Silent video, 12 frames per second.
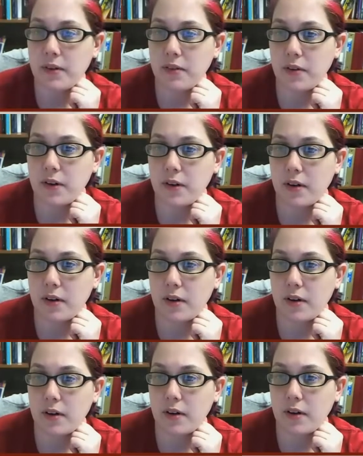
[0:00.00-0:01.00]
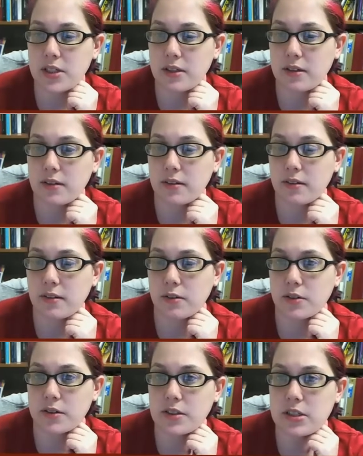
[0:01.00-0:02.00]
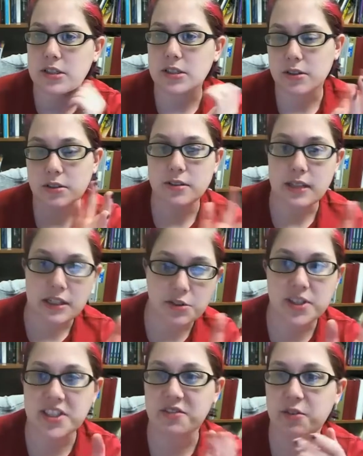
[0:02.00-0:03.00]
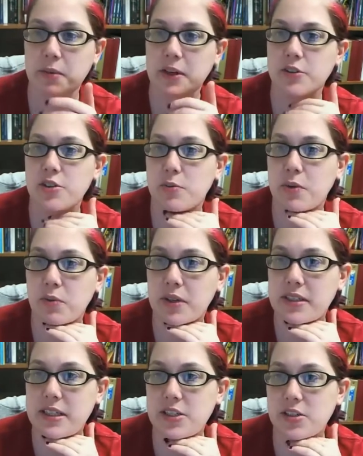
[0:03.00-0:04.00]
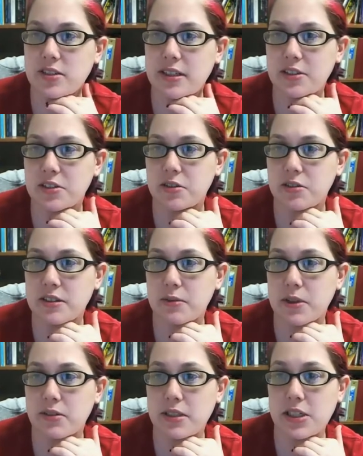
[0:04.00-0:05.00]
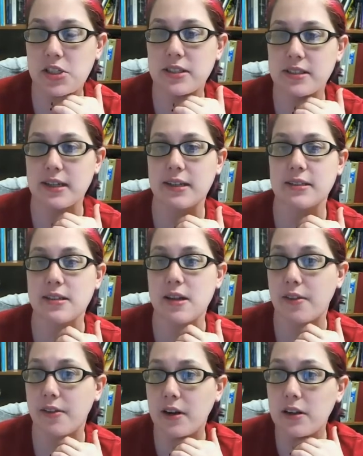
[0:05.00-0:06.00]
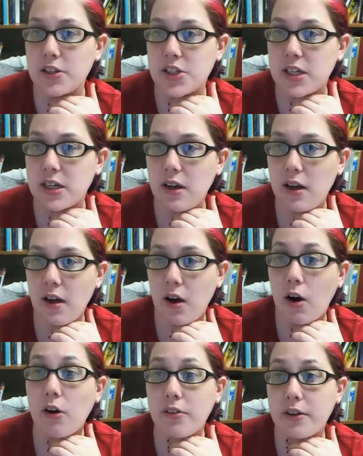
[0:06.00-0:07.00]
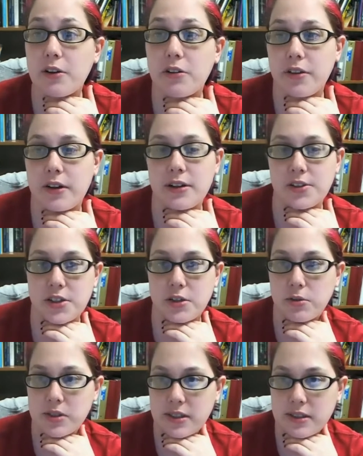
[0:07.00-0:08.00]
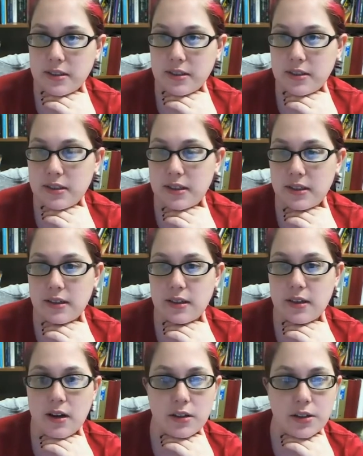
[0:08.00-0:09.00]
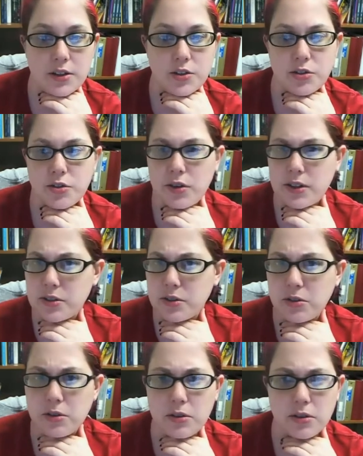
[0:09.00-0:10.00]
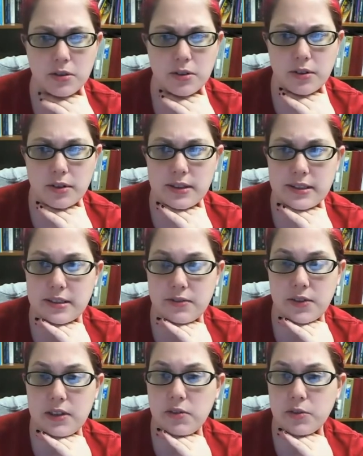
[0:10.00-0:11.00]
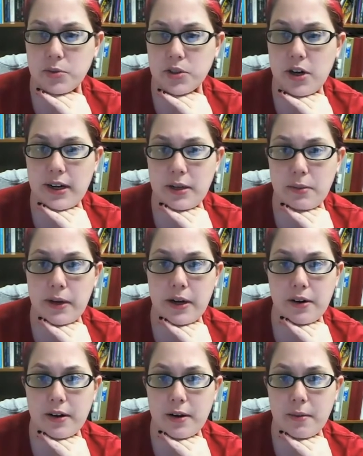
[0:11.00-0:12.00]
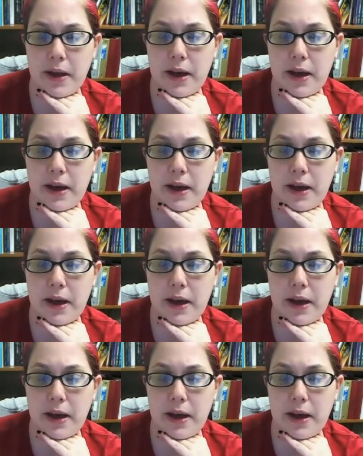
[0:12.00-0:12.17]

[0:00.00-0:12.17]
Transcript: have a, a question or a suggestion slash question from Michael Jobin. Would a teacher say to students that we are teaching science, not theology? Are there theology courses in, in college or grade school or at these different levels we're talking about? Um,